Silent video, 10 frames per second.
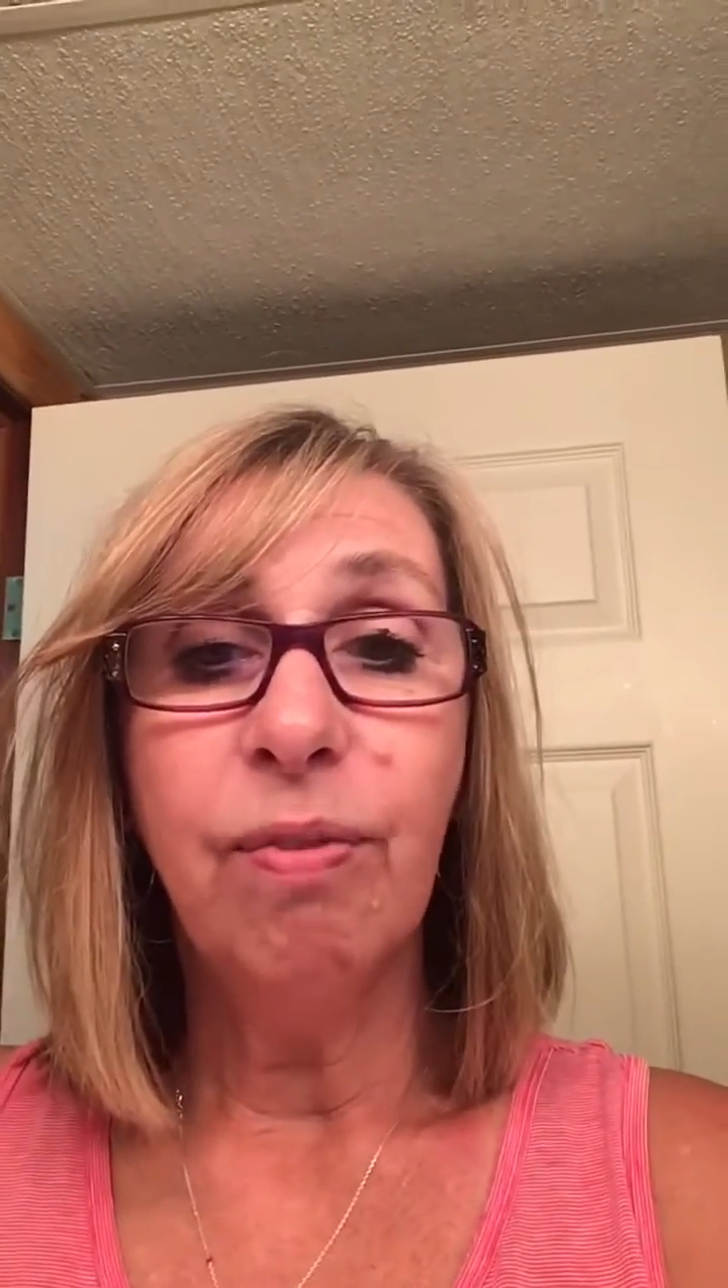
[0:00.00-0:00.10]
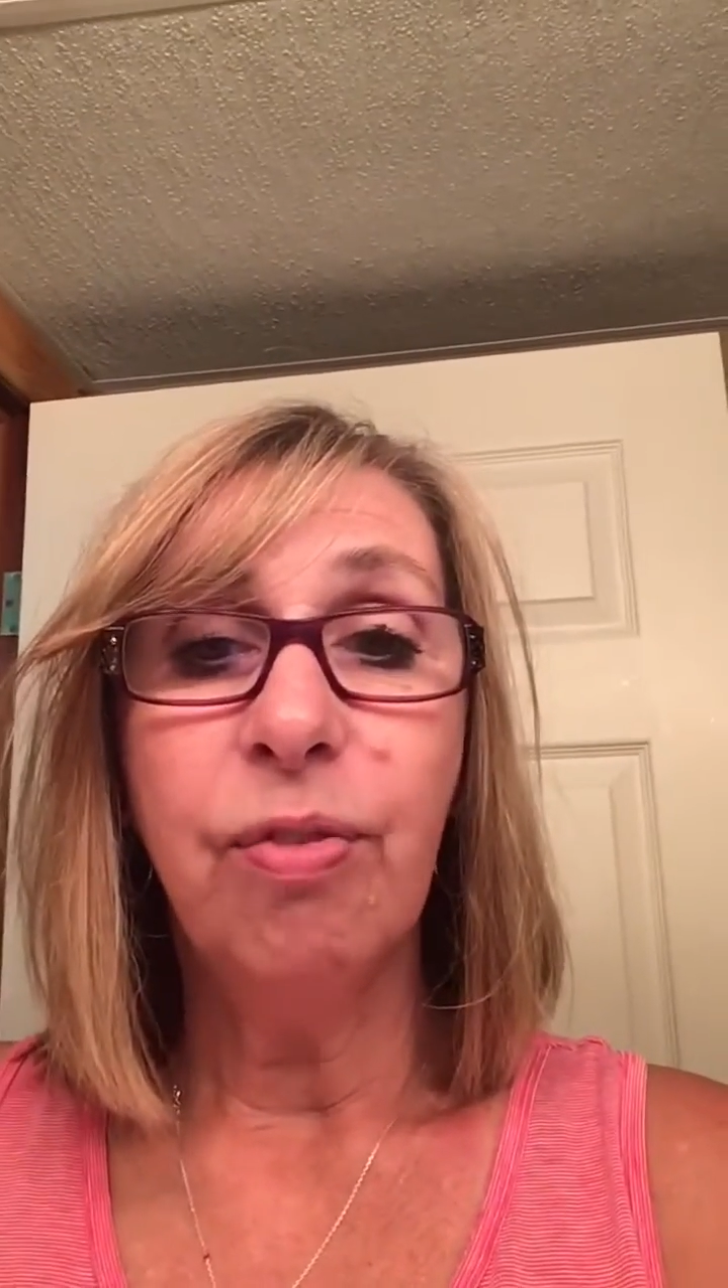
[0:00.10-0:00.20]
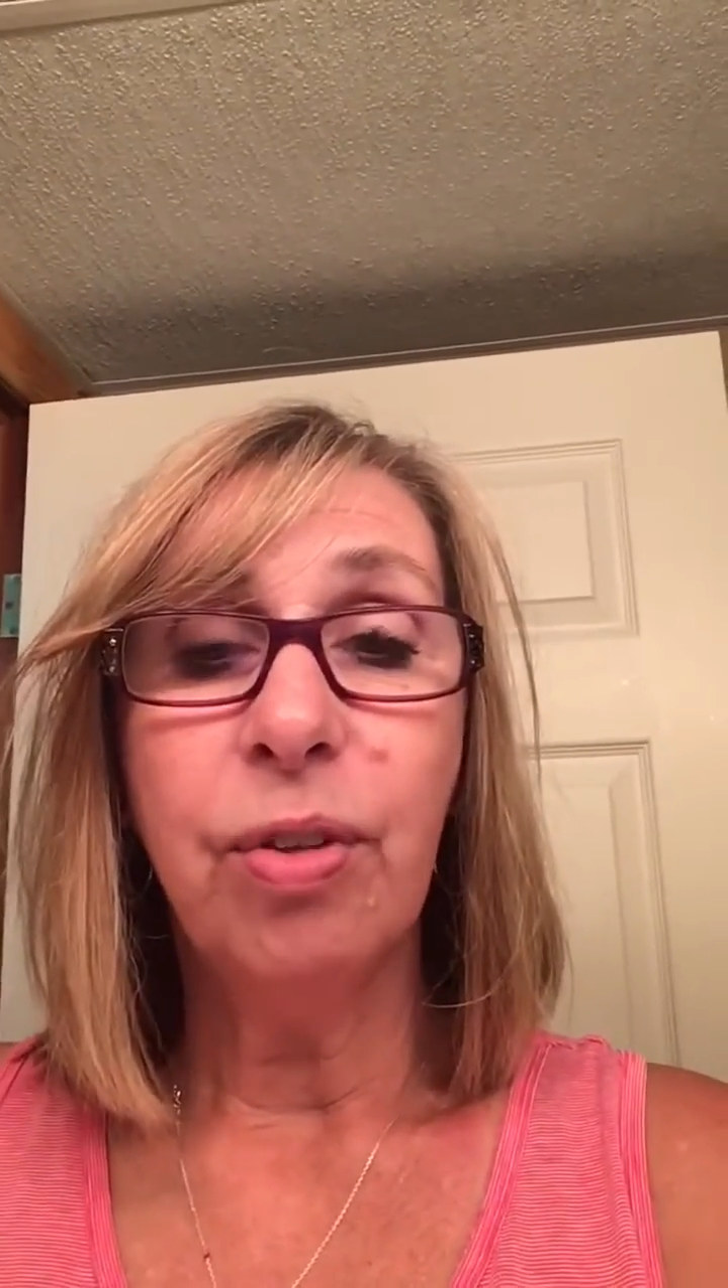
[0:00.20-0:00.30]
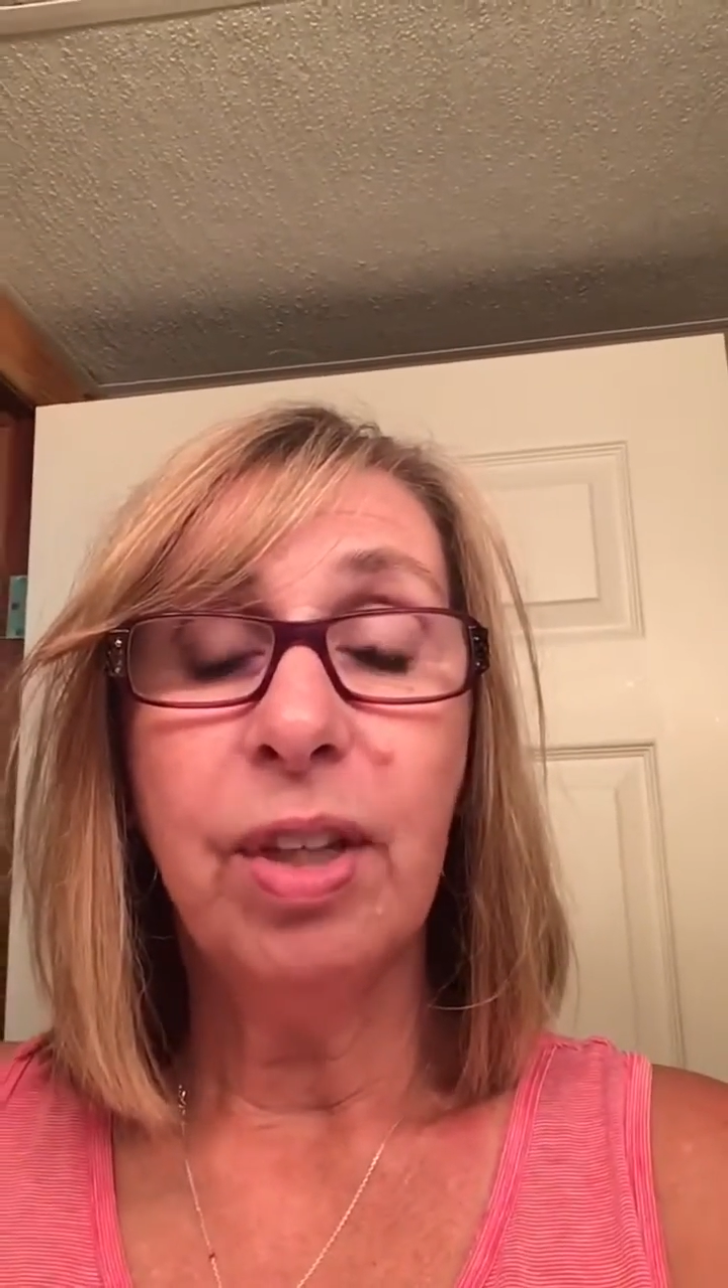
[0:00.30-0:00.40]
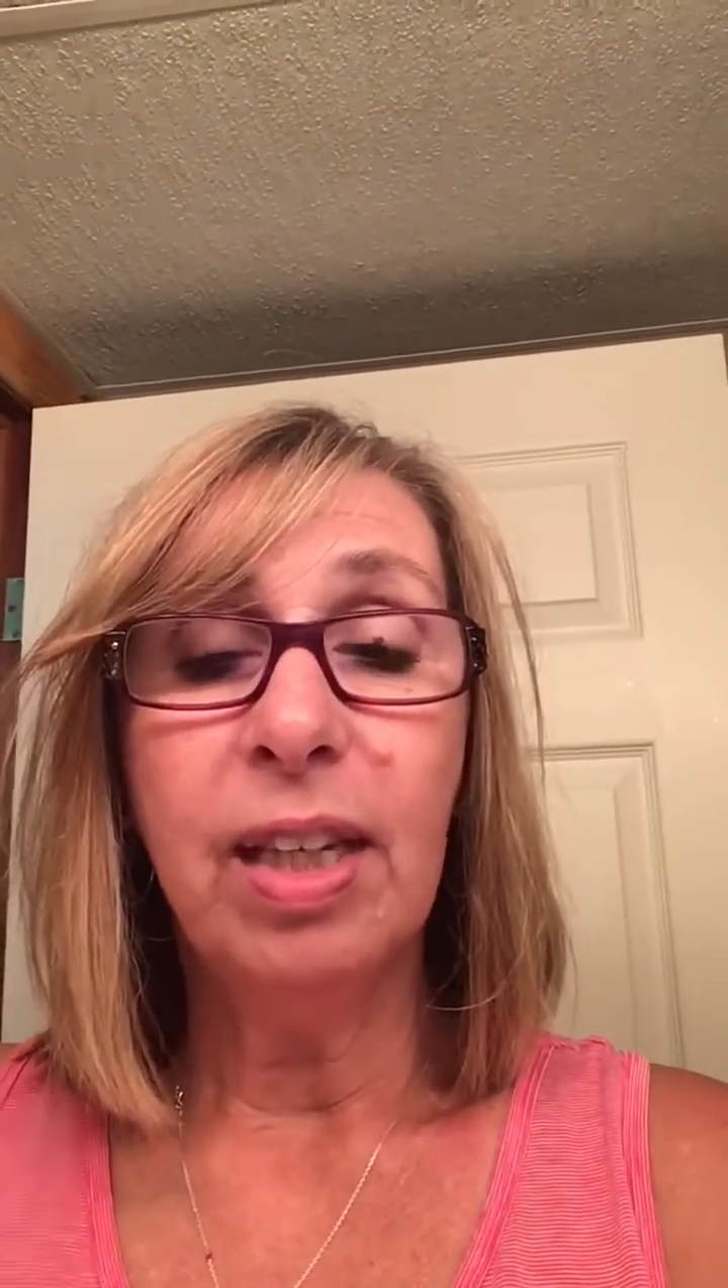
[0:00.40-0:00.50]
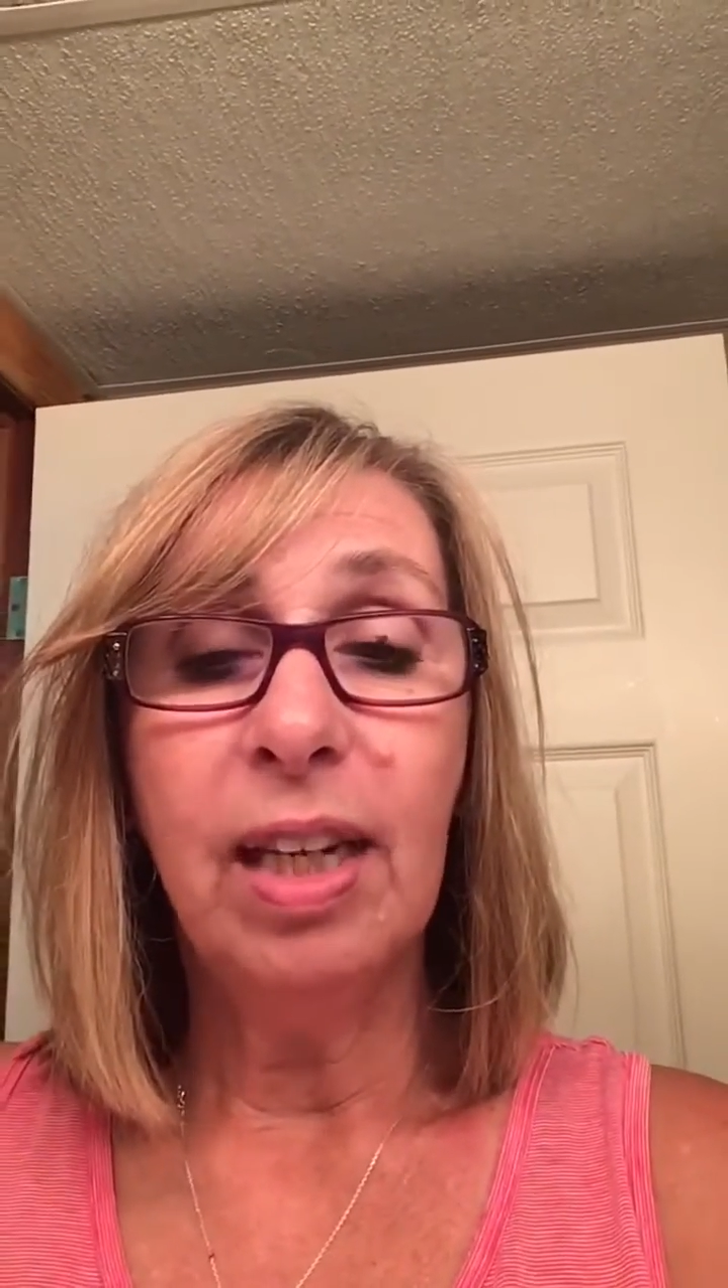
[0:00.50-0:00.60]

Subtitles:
for the